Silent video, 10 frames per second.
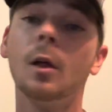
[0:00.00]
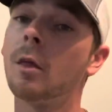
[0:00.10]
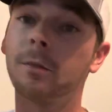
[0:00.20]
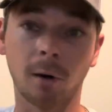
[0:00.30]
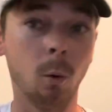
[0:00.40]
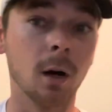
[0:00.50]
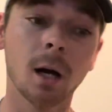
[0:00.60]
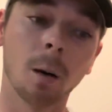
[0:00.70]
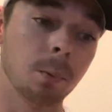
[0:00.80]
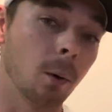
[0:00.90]
Throw a
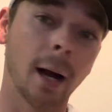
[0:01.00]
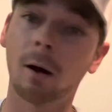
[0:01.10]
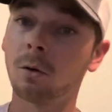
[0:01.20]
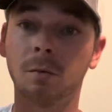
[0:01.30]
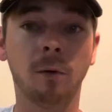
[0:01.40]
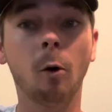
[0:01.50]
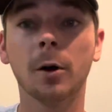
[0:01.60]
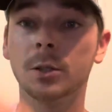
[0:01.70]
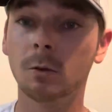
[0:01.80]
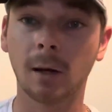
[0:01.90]
couple out as far
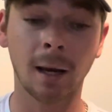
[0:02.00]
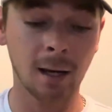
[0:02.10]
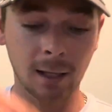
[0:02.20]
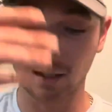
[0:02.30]
as you can.